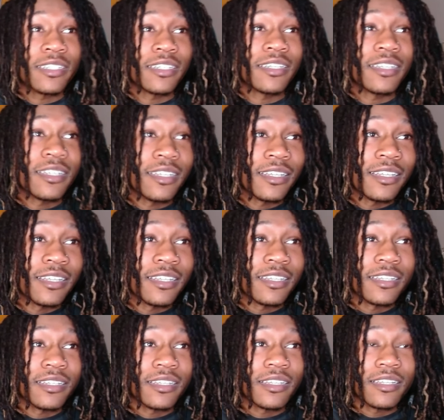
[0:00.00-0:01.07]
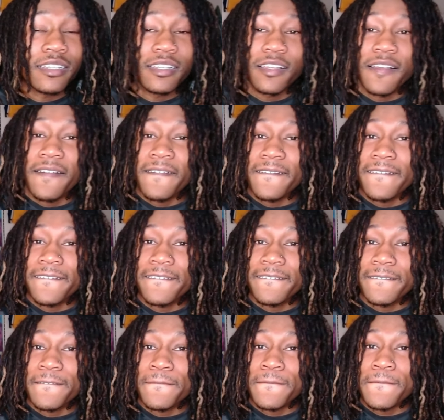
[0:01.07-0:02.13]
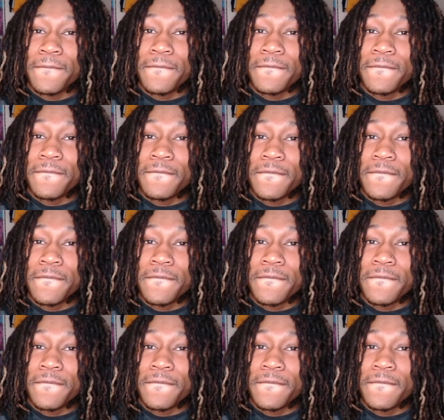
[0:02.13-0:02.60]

Nothing is said.